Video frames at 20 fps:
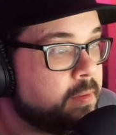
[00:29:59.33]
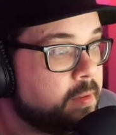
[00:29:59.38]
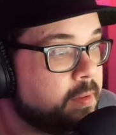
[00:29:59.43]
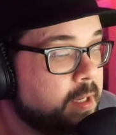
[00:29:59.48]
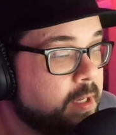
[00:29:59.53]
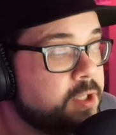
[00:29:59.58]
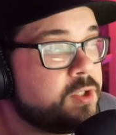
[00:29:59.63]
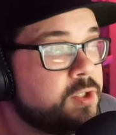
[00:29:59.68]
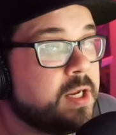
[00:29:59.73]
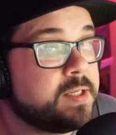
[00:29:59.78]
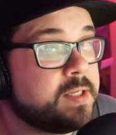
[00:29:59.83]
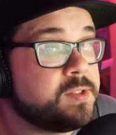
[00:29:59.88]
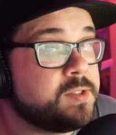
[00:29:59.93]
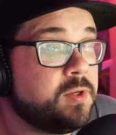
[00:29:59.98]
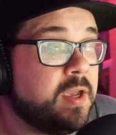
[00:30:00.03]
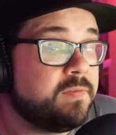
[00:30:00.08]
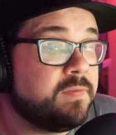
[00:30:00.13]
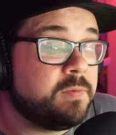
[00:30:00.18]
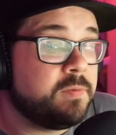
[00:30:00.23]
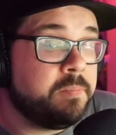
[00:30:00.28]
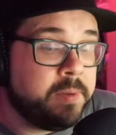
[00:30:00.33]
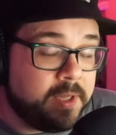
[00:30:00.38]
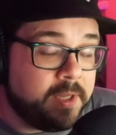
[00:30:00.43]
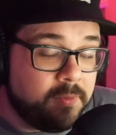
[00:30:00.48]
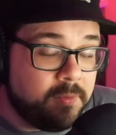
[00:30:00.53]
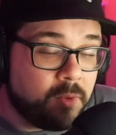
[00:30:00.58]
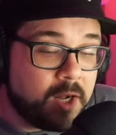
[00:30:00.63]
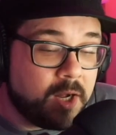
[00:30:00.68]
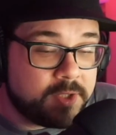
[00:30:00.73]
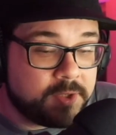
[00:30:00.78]
In chat. So you have to
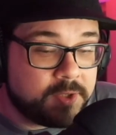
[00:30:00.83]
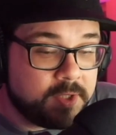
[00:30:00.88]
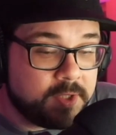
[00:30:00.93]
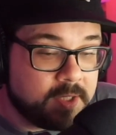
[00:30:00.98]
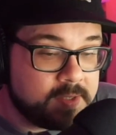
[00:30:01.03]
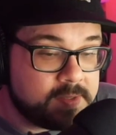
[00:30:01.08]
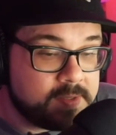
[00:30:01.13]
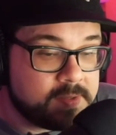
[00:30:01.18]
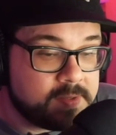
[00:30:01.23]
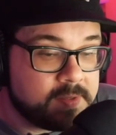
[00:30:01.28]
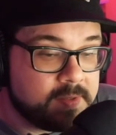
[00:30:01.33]
be watching us.